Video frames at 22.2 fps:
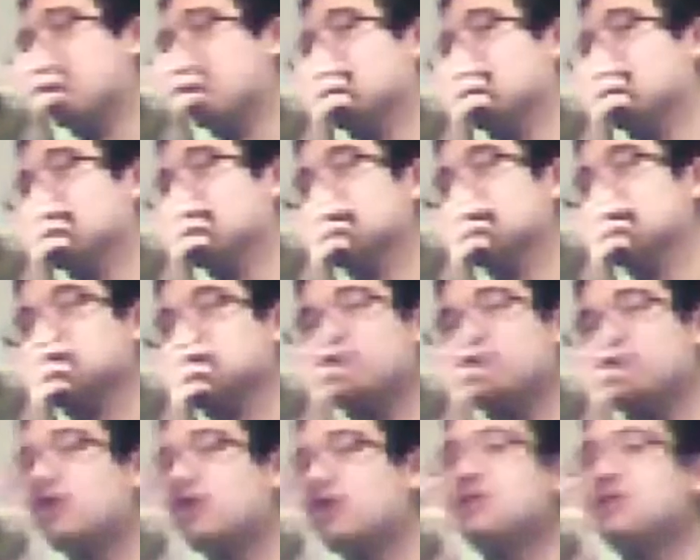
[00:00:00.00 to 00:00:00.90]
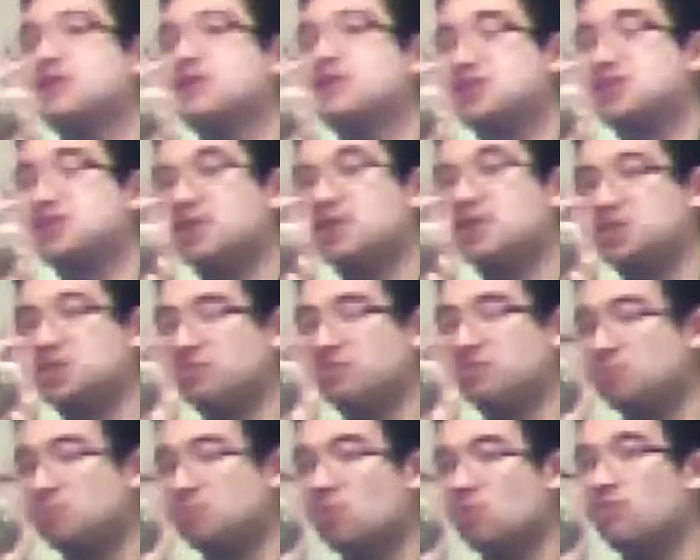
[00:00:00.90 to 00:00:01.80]
Oh my gosh. Final
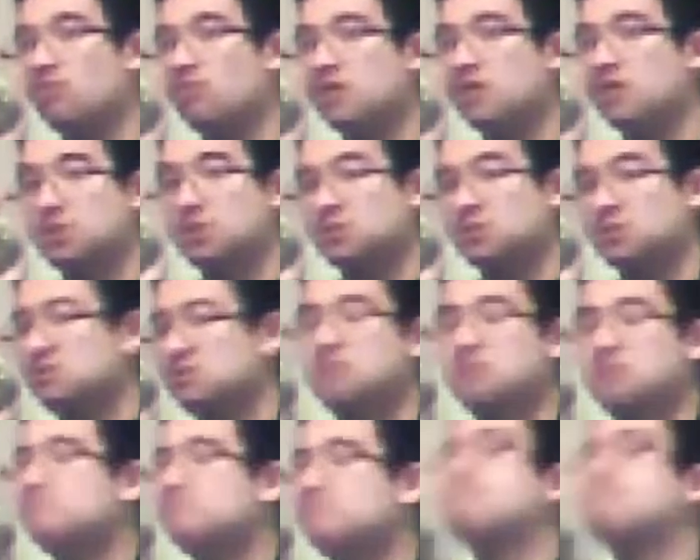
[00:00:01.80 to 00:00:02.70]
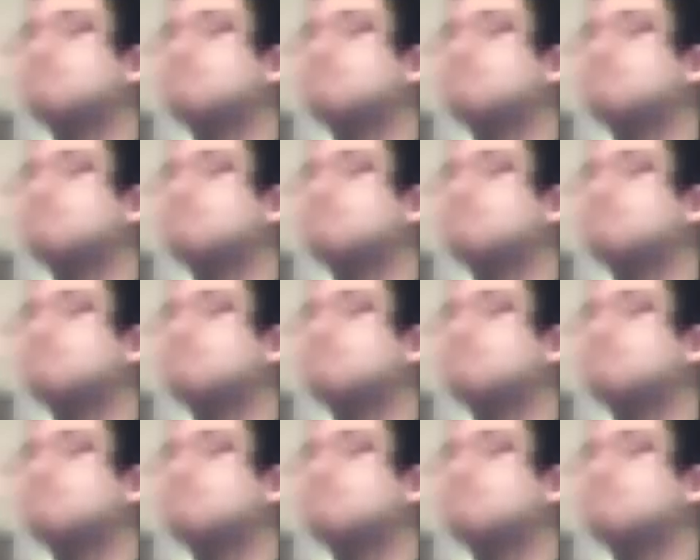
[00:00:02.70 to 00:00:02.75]
Destination Brawl version.